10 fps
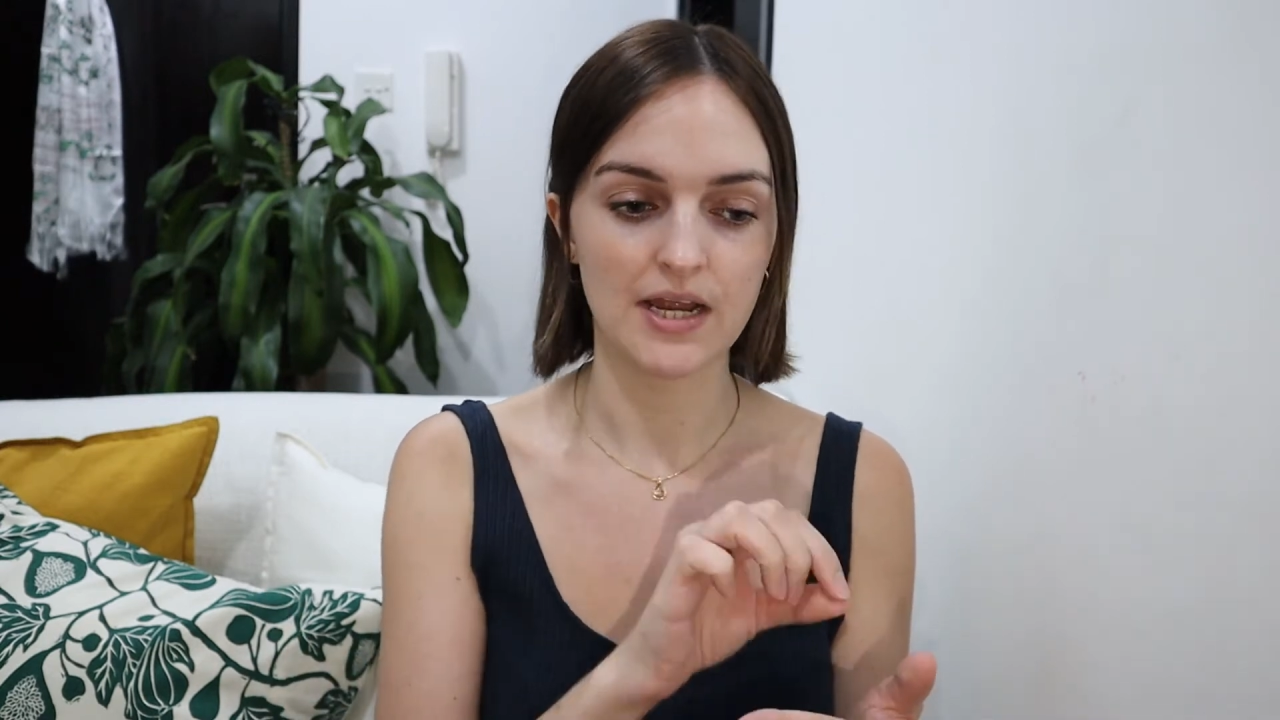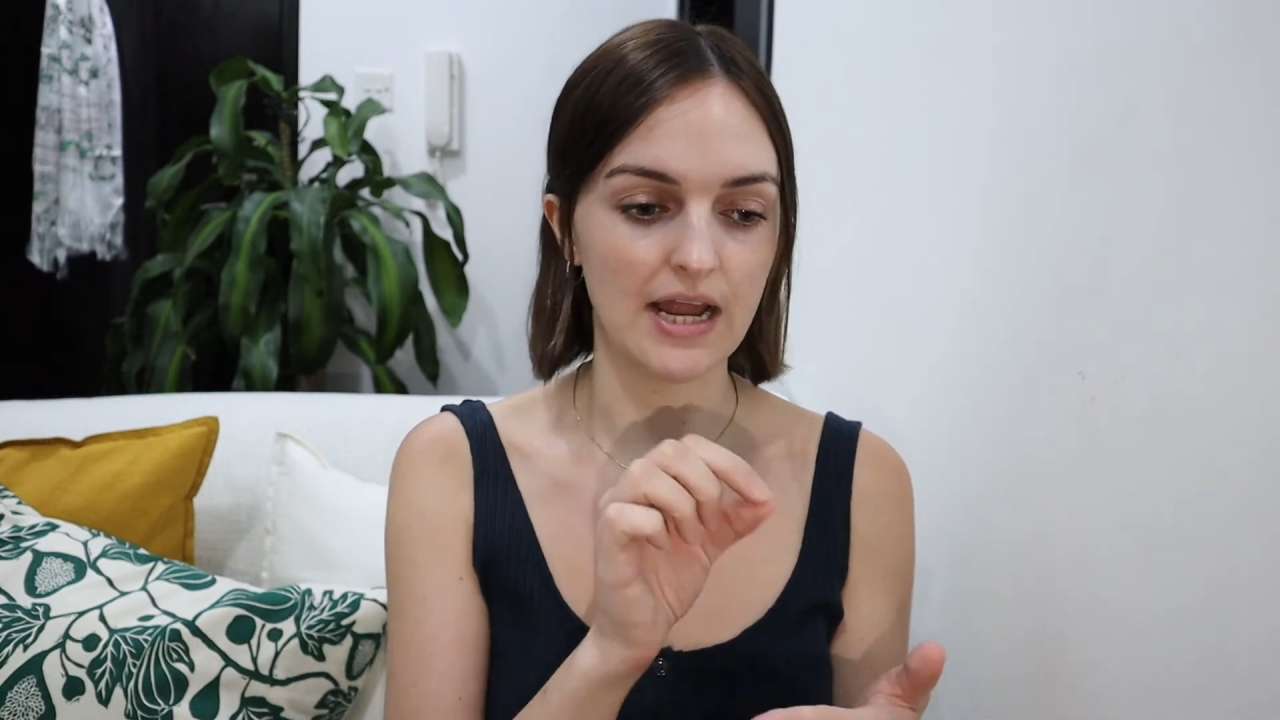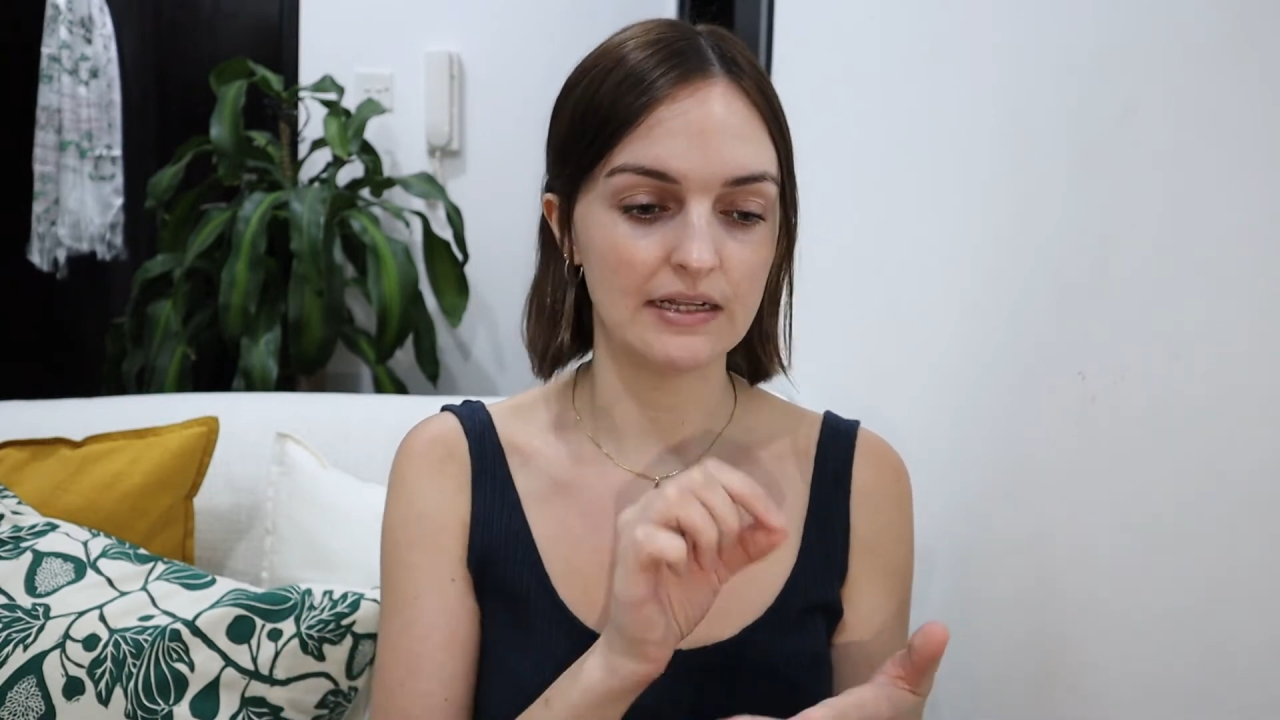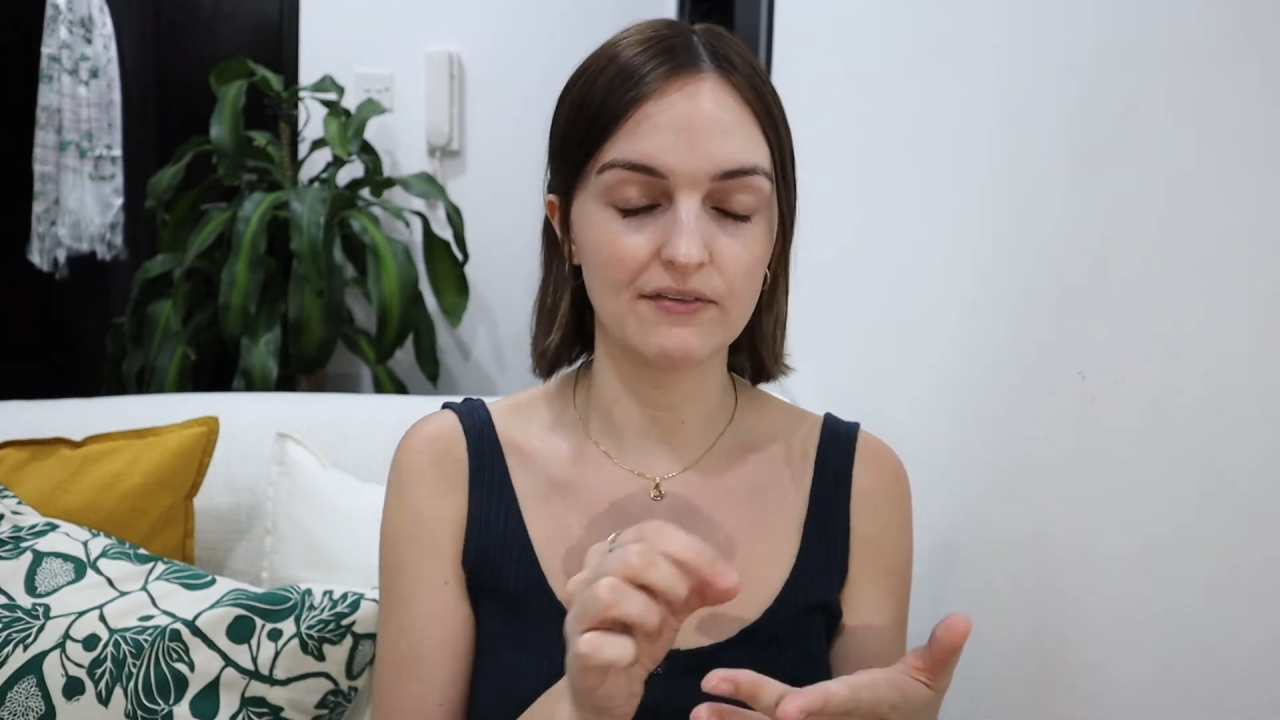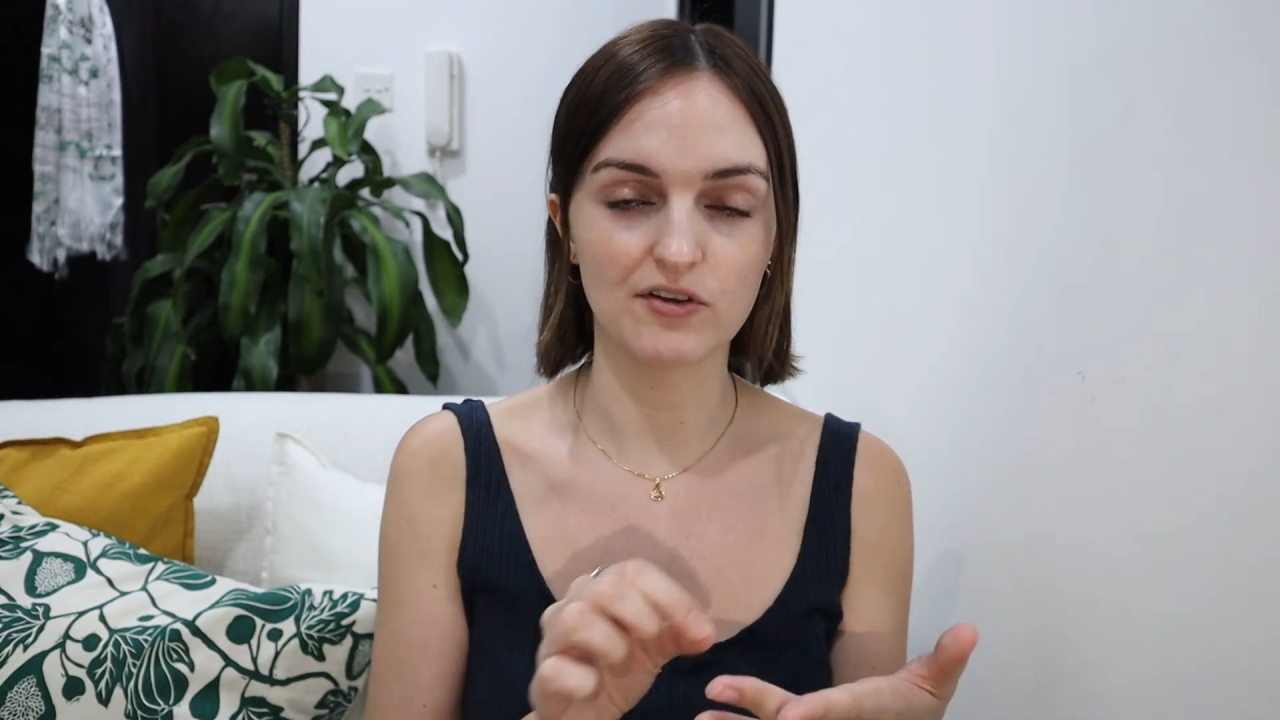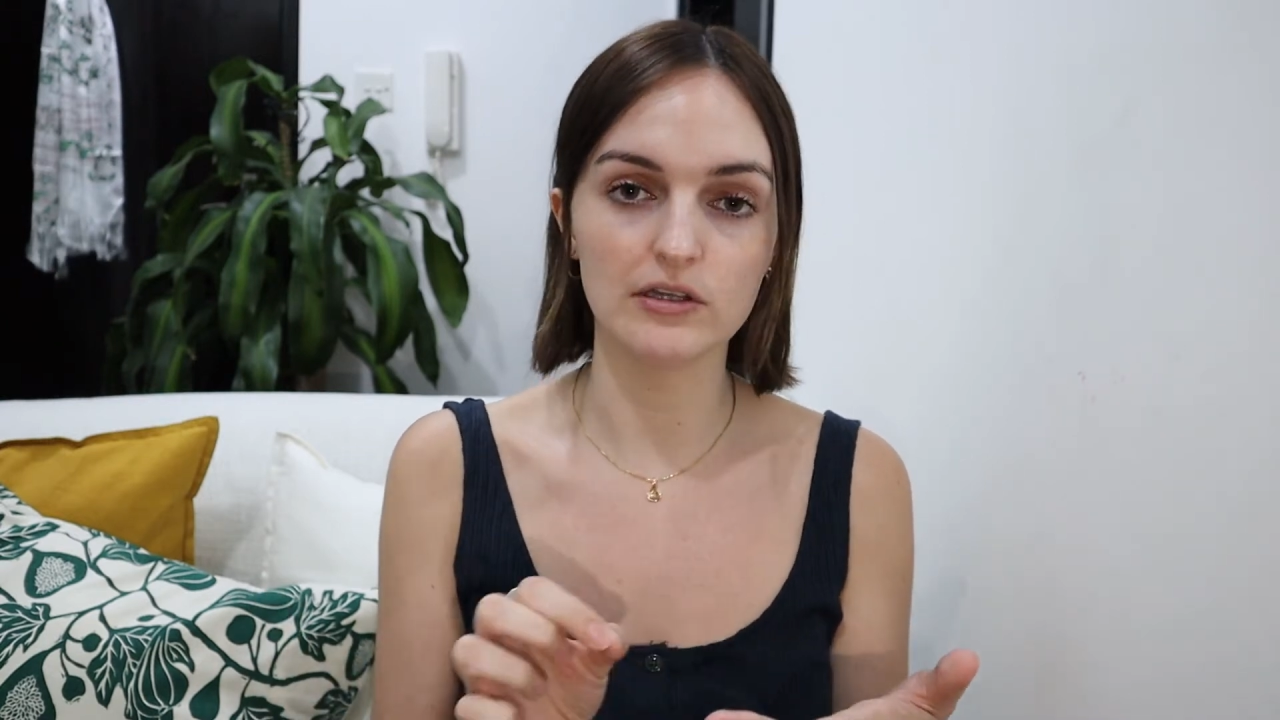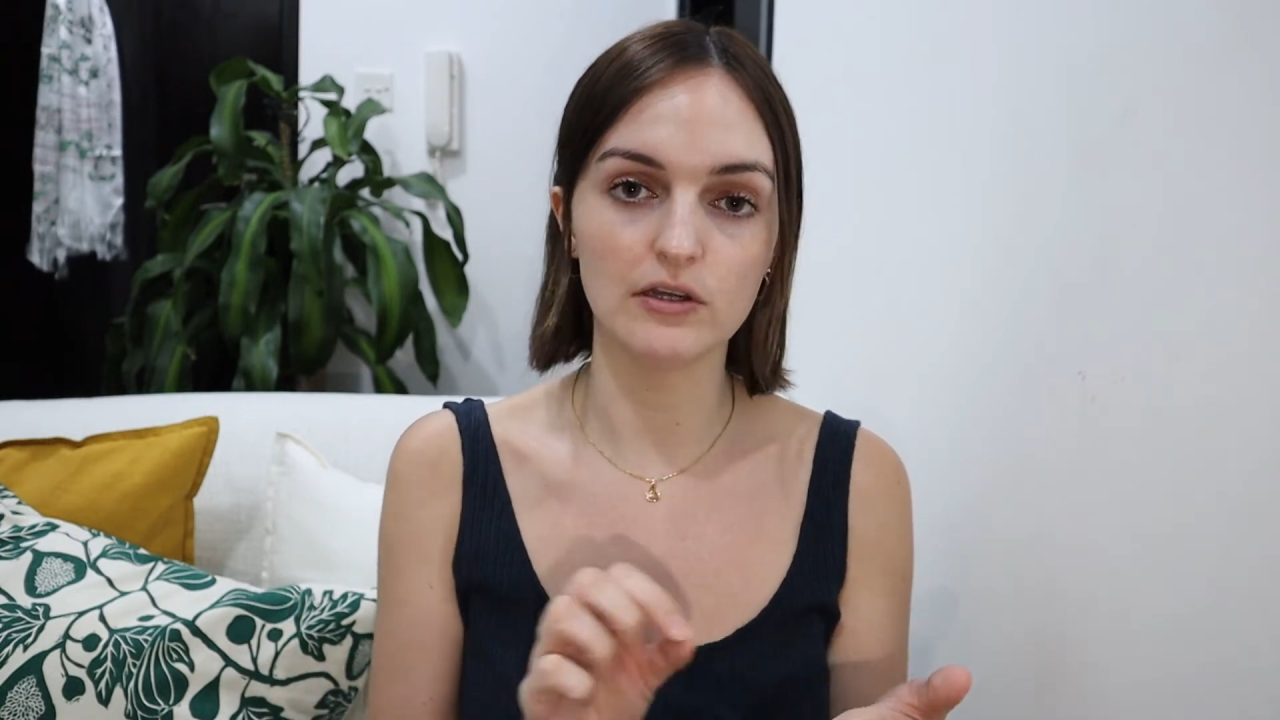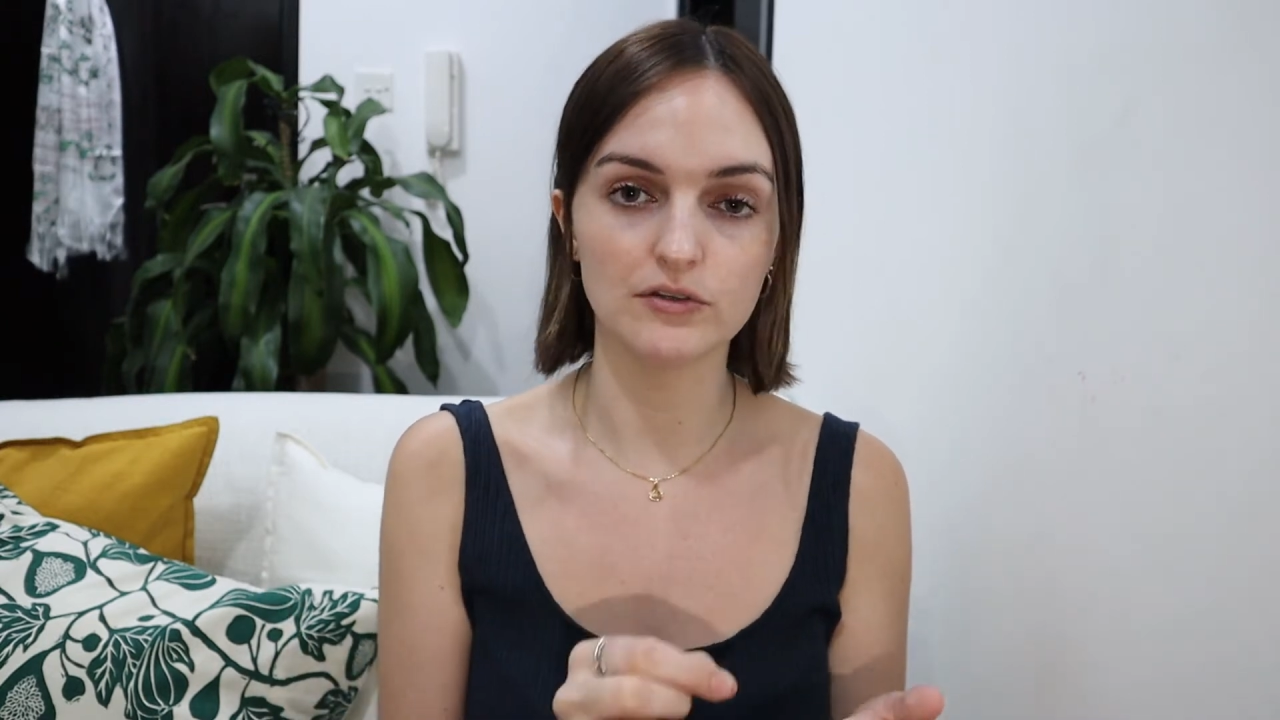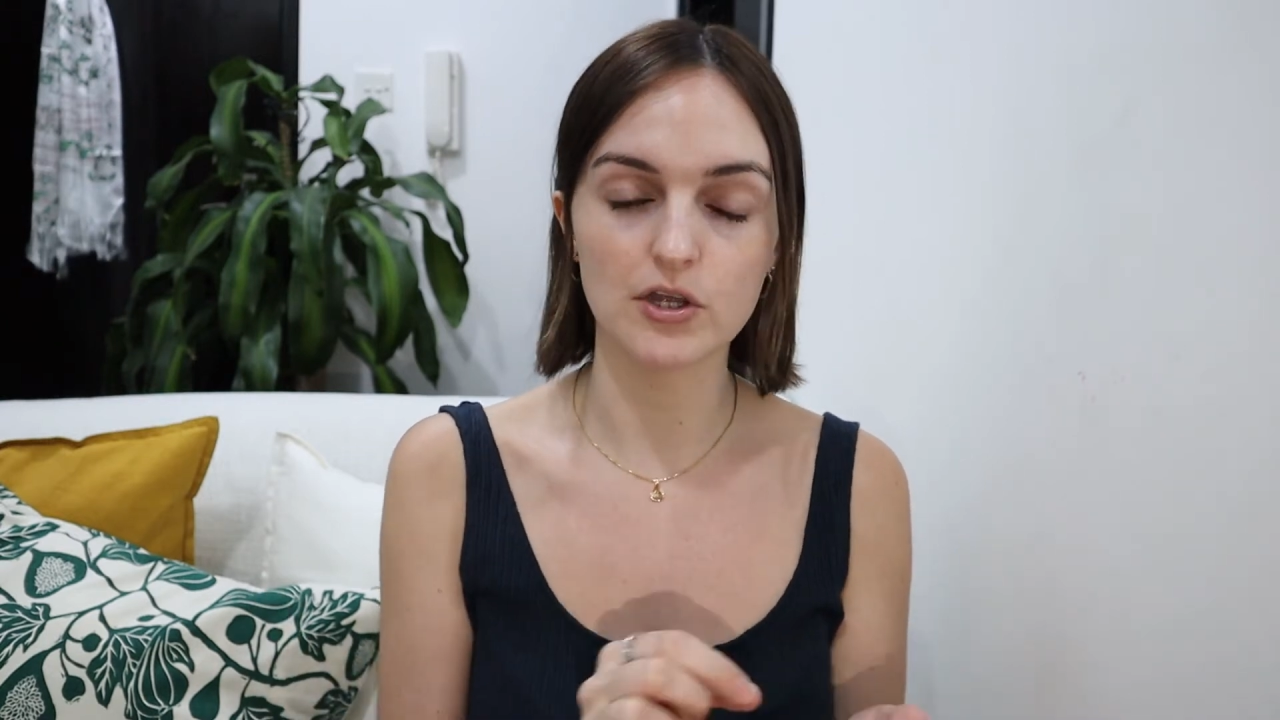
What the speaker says: And they've got little